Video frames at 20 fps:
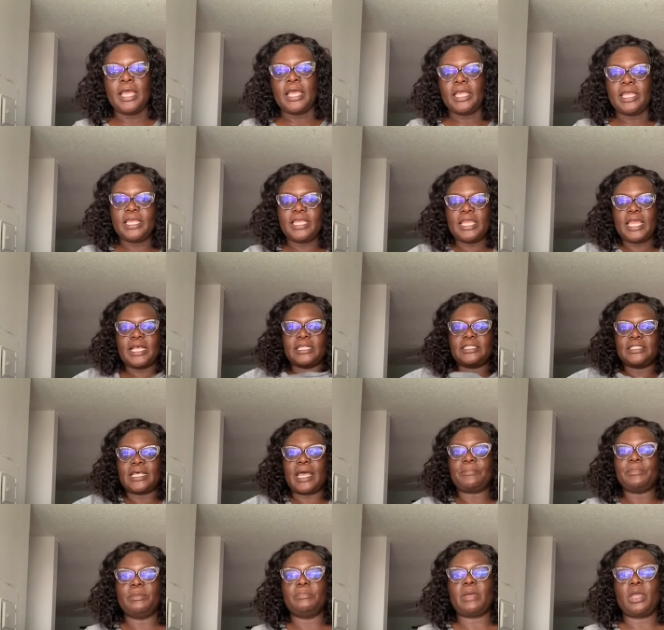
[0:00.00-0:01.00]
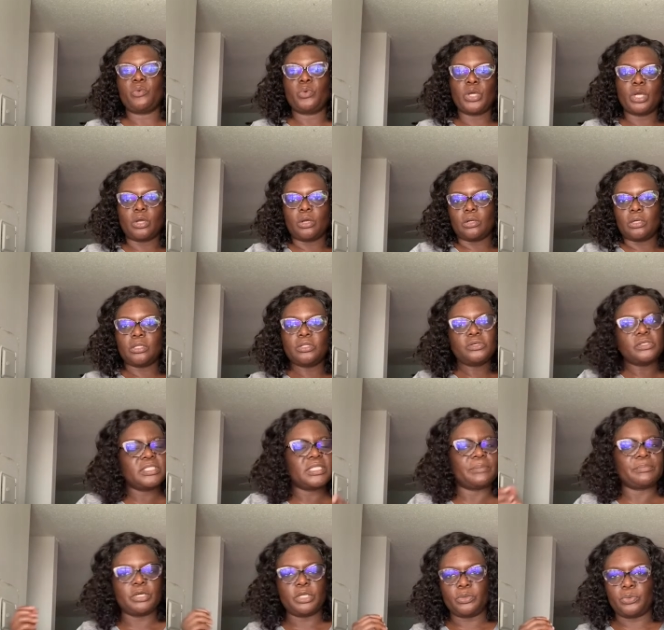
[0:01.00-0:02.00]
Yes, I'm in my workout clothes.
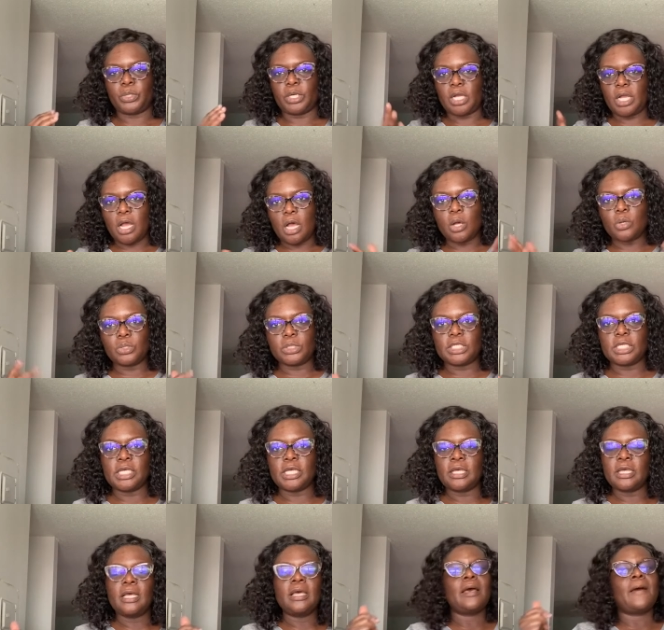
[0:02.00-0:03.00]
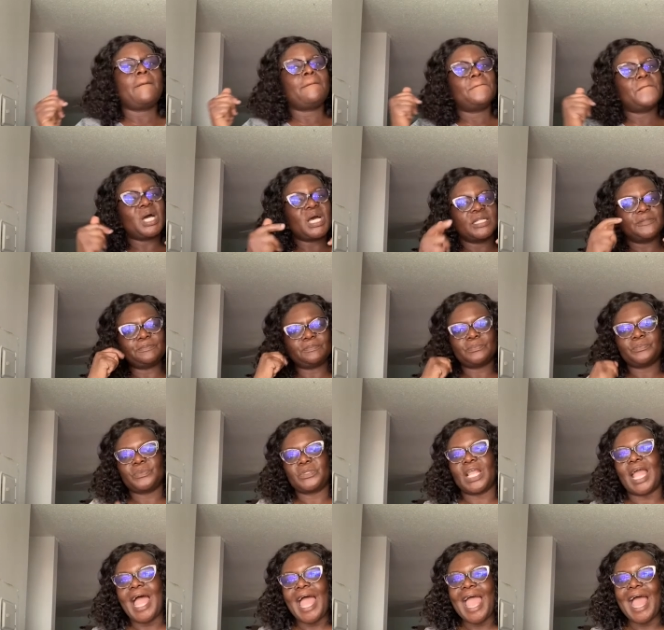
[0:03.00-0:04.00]
I'm going to work out. But
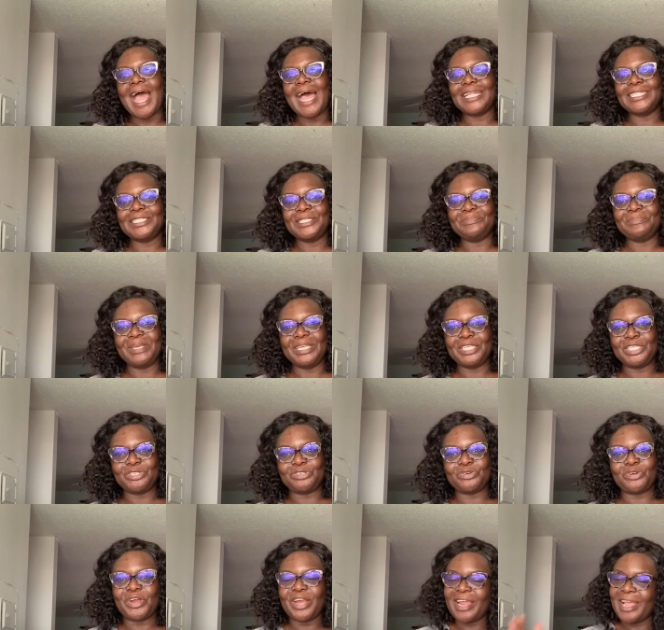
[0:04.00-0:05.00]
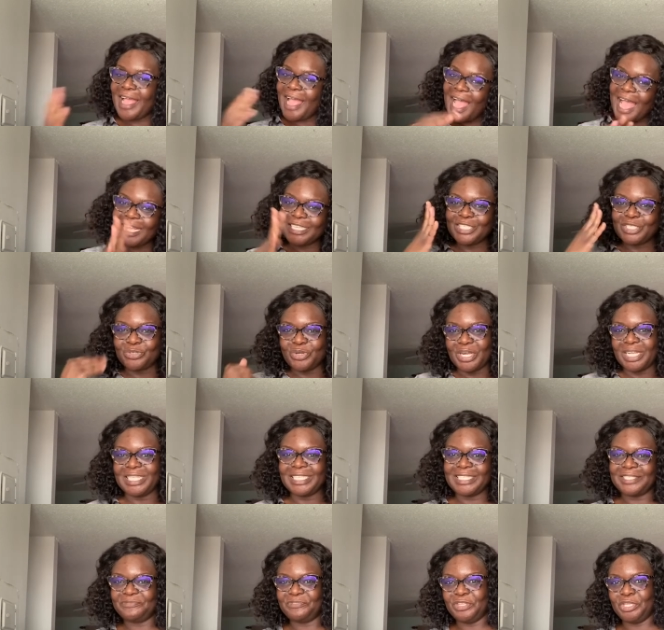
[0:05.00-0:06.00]
I had to make sure I sort
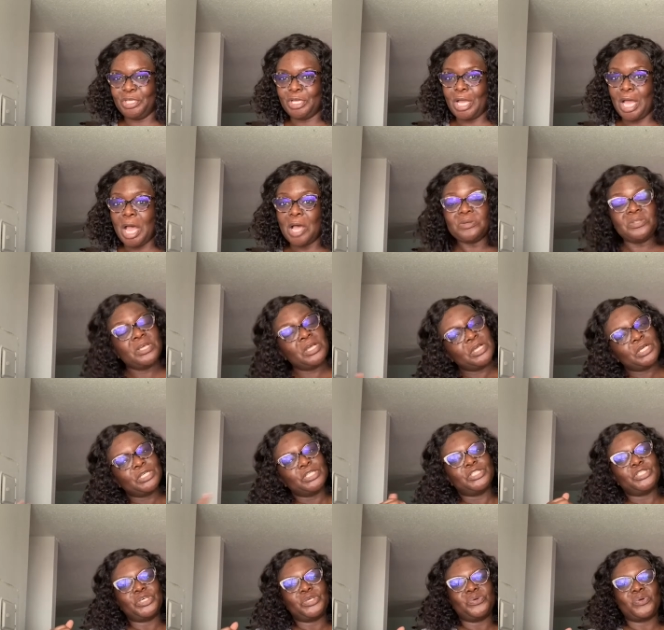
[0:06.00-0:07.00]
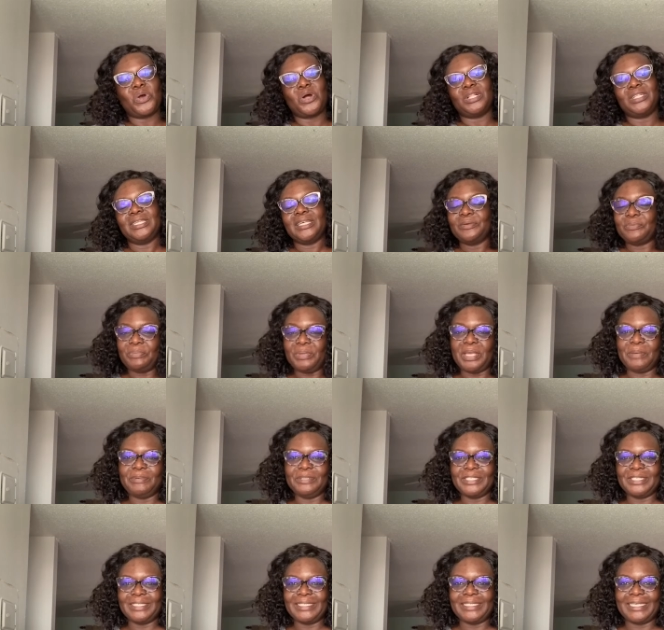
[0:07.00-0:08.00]
this video out so you all be able
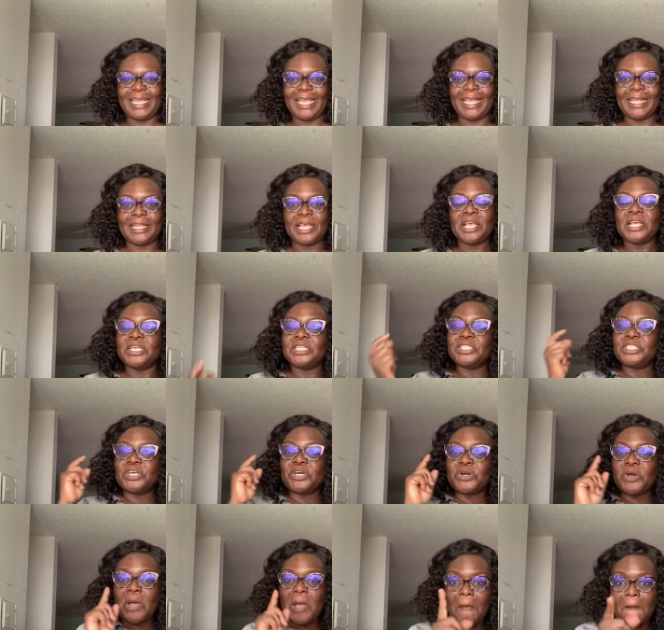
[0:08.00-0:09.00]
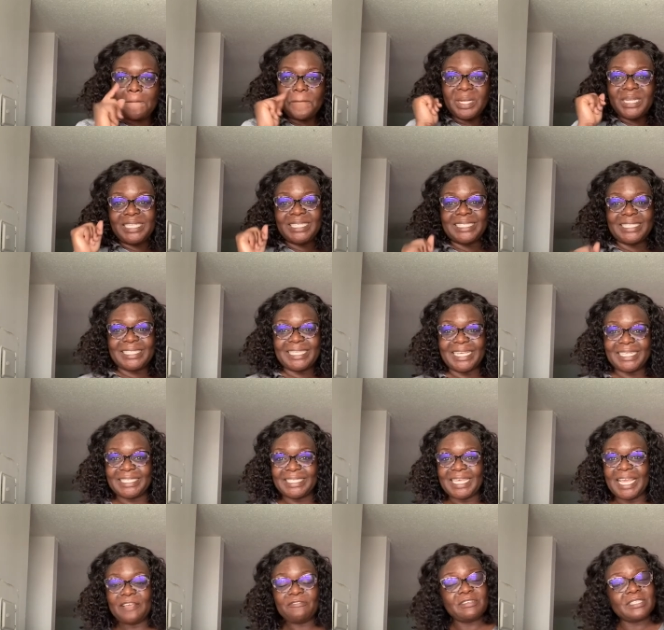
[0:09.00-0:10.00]
to see it. So please stay
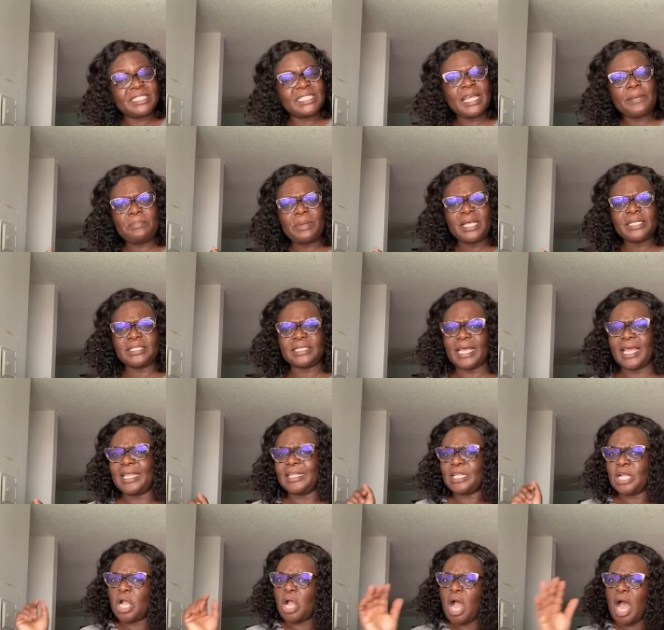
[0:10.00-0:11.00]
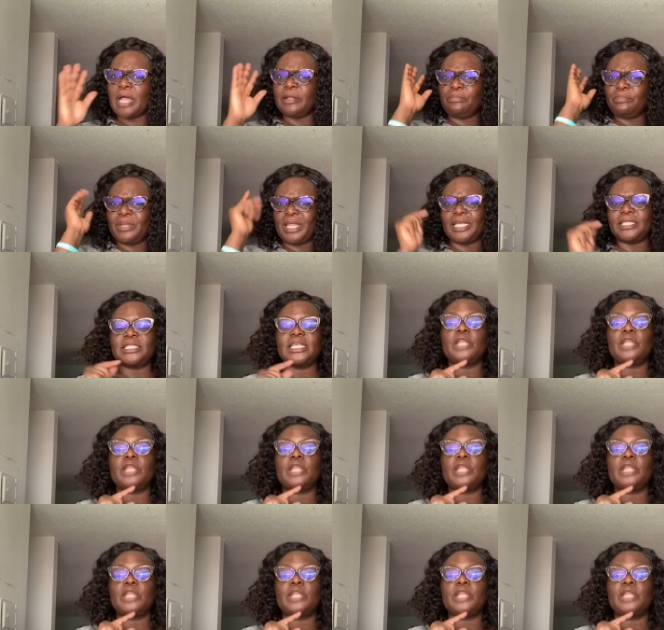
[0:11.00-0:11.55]
safe, stay blessed, and God bless.